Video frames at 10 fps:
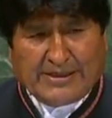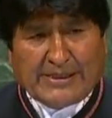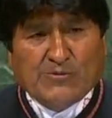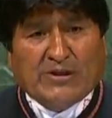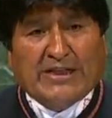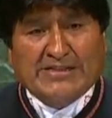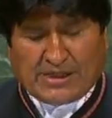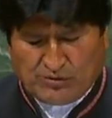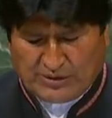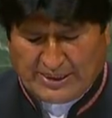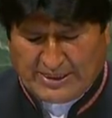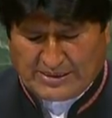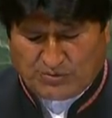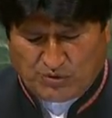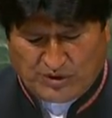When the United
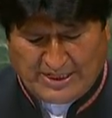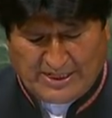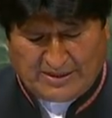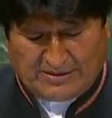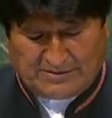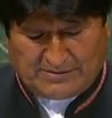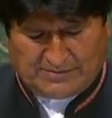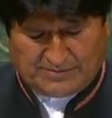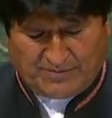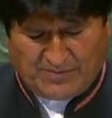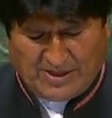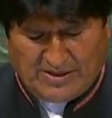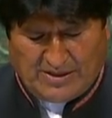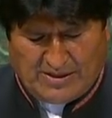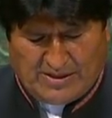Nations was established
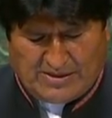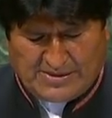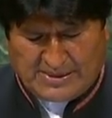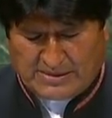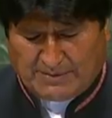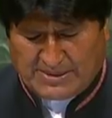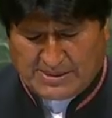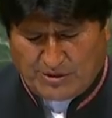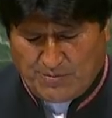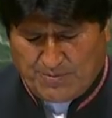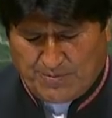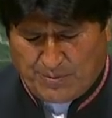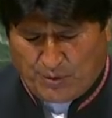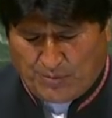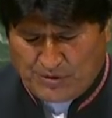after the Second World War,